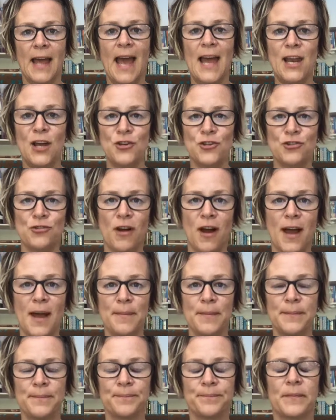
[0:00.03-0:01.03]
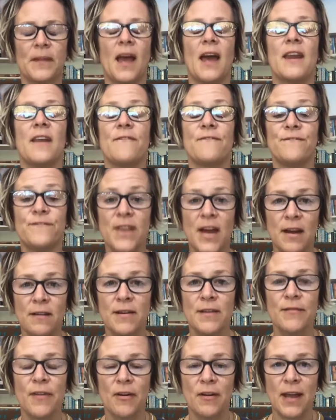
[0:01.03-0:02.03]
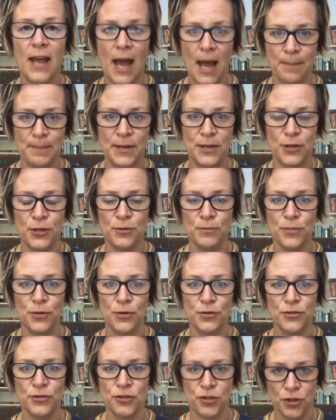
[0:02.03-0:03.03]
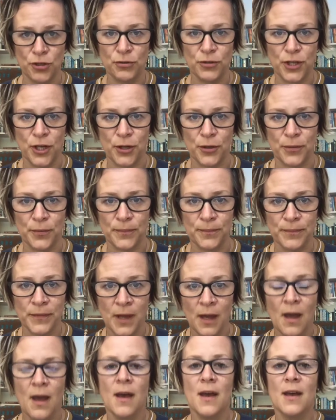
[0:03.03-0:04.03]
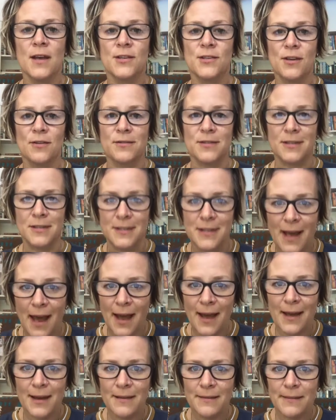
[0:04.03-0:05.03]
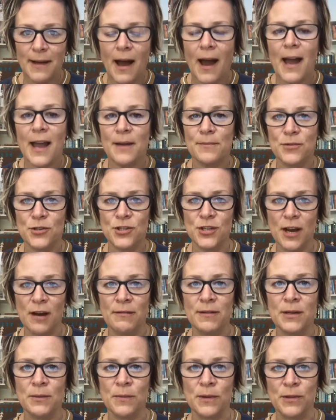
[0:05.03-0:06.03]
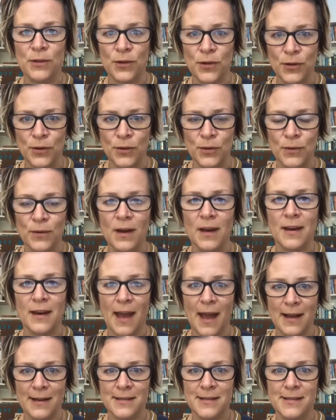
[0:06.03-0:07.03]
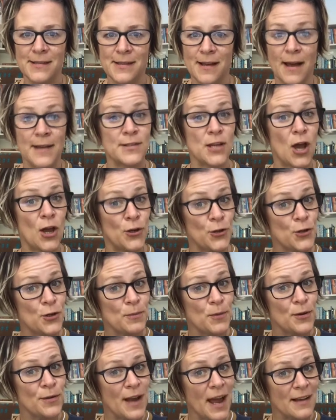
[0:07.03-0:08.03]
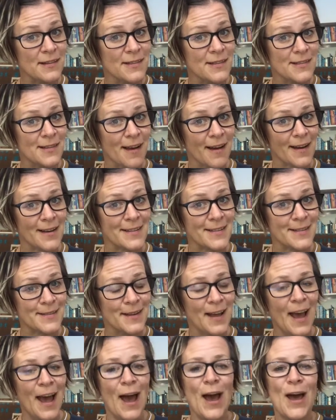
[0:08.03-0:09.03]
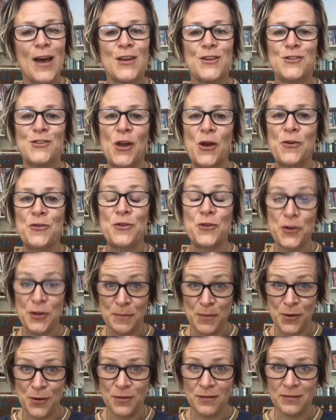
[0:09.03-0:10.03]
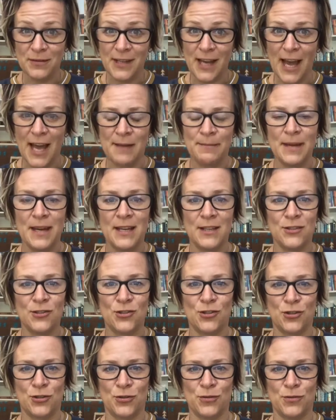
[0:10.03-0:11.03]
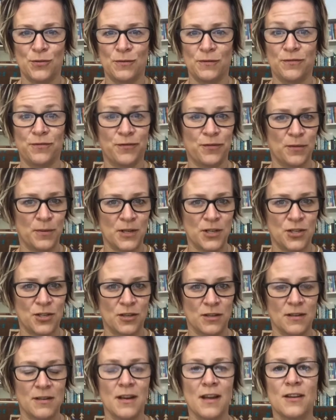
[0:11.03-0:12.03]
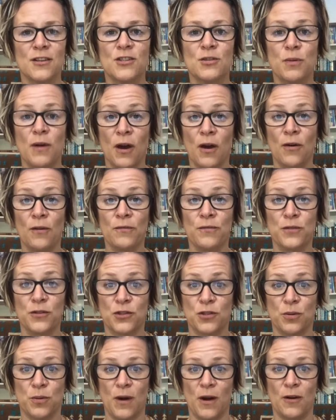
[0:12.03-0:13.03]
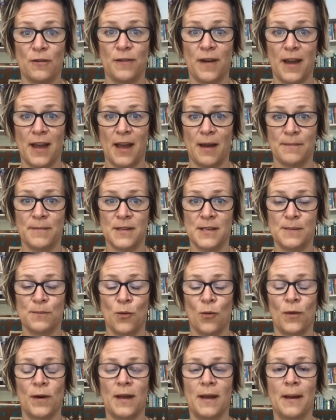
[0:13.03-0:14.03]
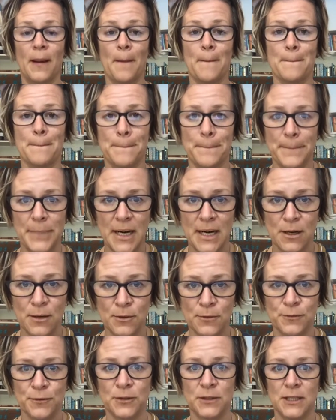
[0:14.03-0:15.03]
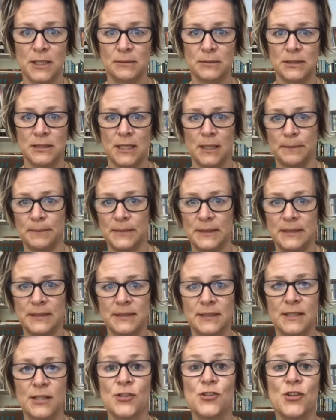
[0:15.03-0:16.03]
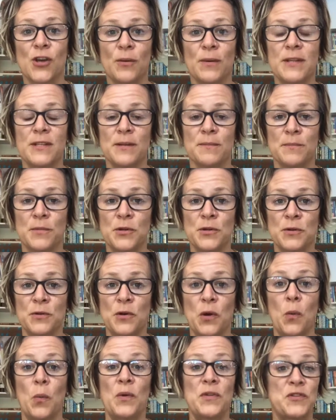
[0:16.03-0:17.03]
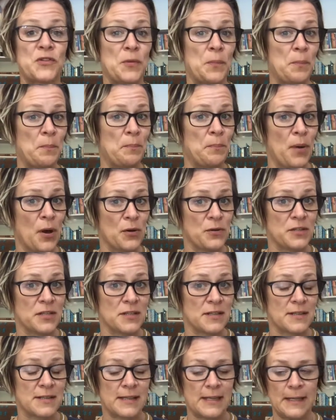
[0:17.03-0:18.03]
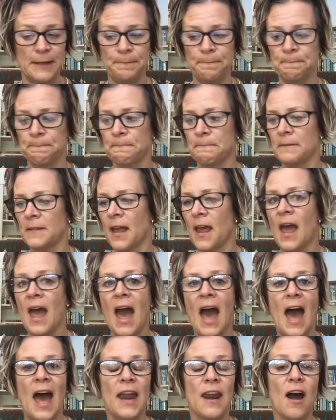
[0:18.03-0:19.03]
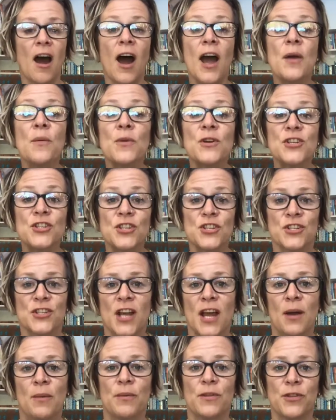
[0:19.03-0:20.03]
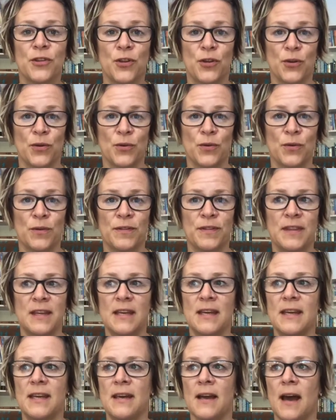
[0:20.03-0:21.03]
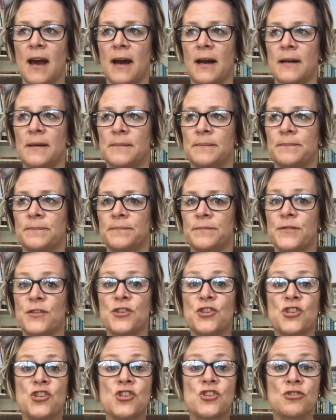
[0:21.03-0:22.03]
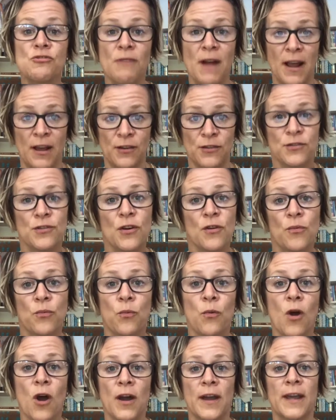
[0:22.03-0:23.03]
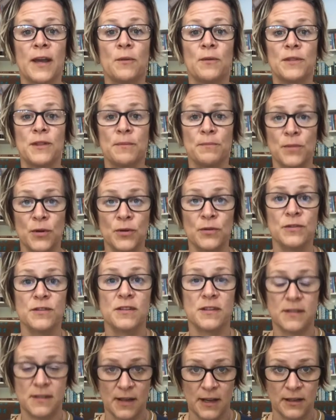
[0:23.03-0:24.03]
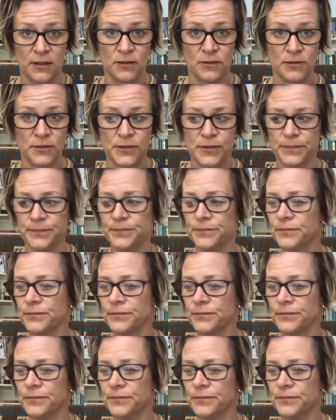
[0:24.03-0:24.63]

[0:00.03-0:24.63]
Hello, tribe, and a very, very happy new moon to you. So today I am sharing with you an exercise, a new moon exercise. So the new moon came into fruition at 12:12 a.m. this morning. Powerful double numbers. So it's a moon with some potency. And I wish to share with you the strength of working with the moon's cycles.